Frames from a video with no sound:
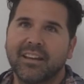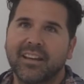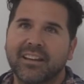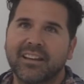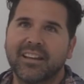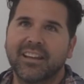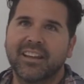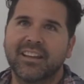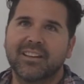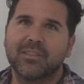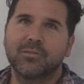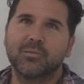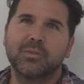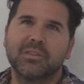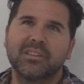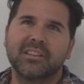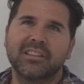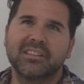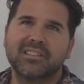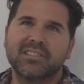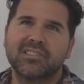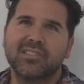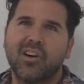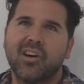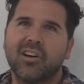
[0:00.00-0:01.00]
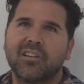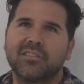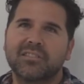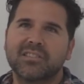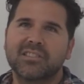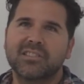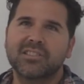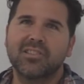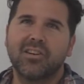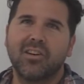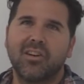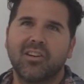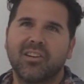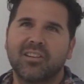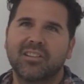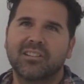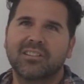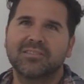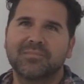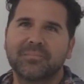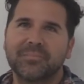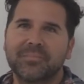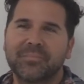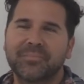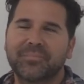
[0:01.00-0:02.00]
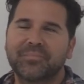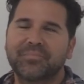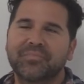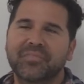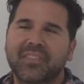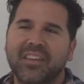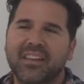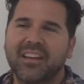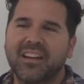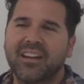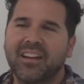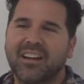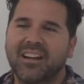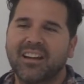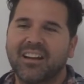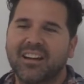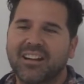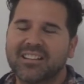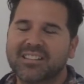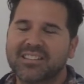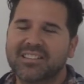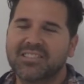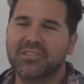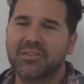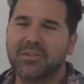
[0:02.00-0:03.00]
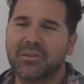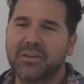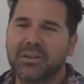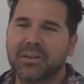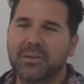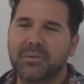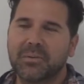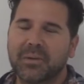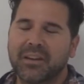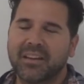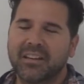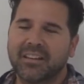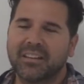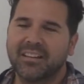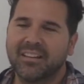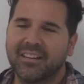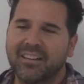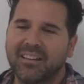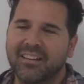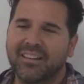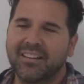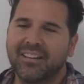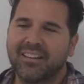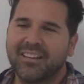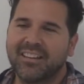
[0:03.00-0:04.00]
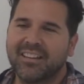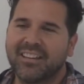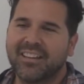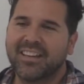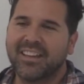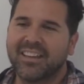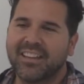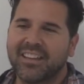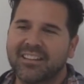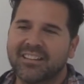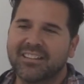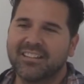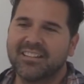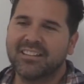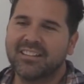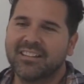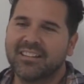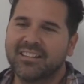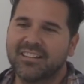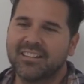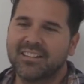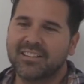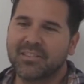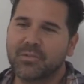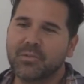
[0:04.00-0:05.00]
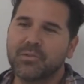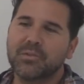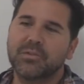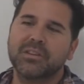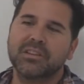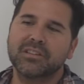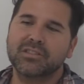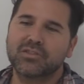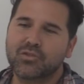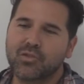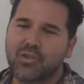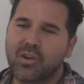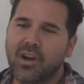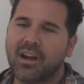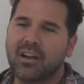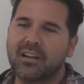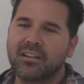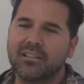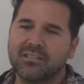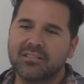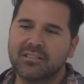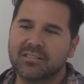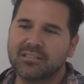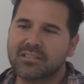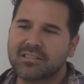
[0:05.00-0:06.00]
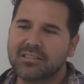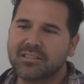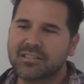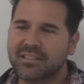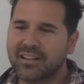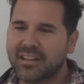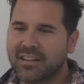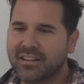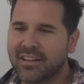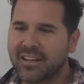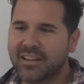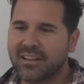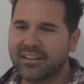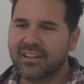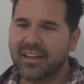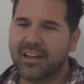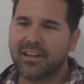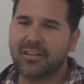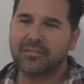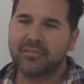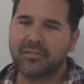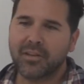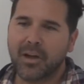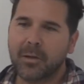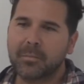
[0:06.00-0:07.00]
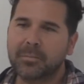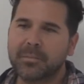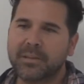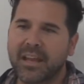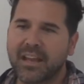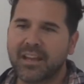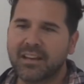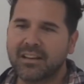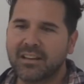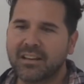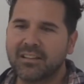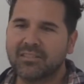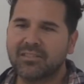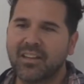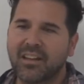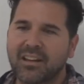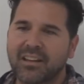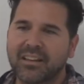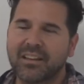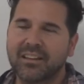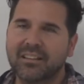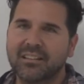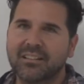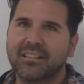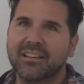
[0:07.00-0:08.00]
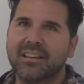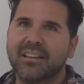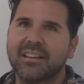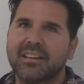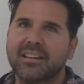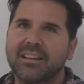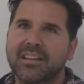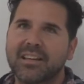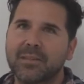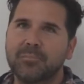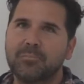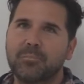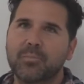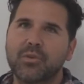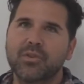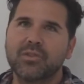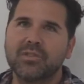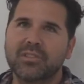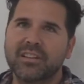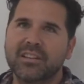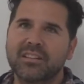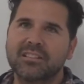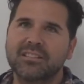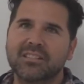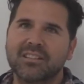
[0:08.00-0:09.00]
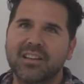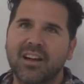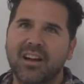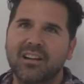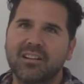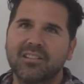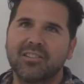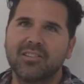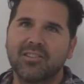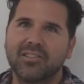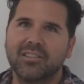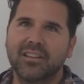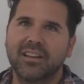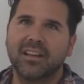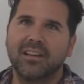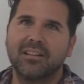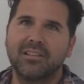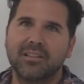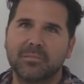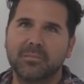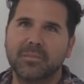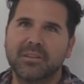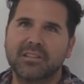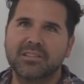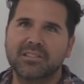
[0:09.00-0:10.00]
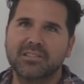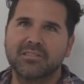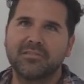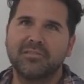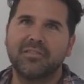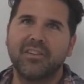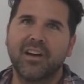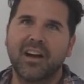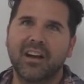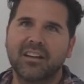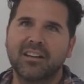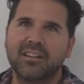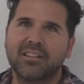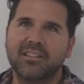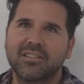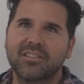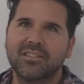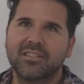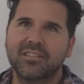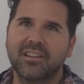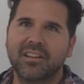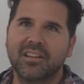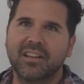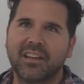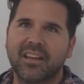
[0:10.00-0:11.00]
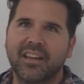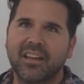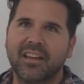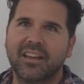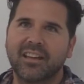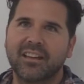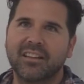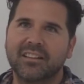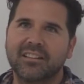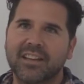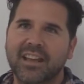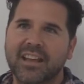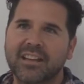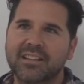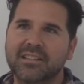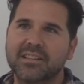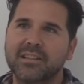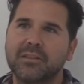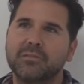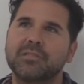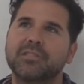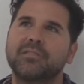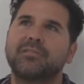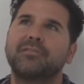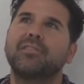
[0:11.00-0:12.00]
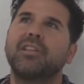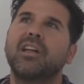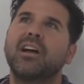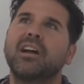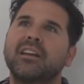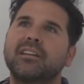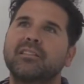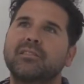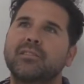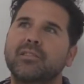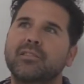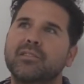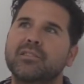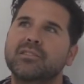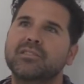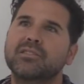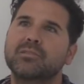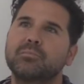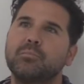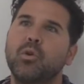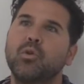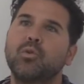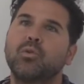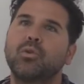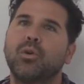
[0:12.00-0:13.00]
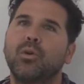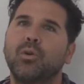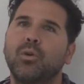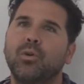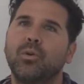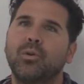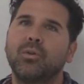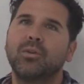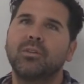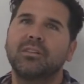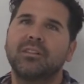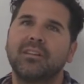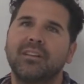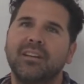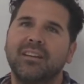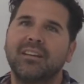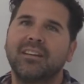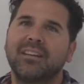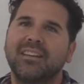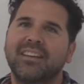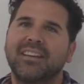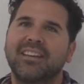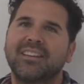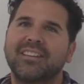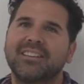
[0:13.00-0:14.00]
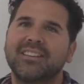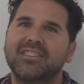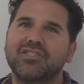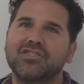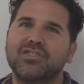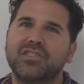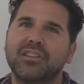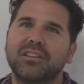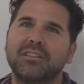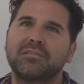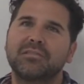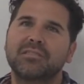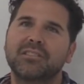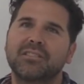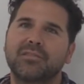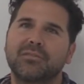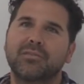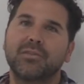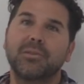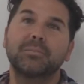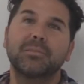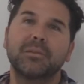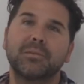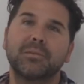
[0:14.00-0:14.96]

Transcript: and he had a really soft song. So anyway, through his trials and then of obtaining light, he burnt his tongue on the elements of fire. And as he was flying through the smoke hole from the chief's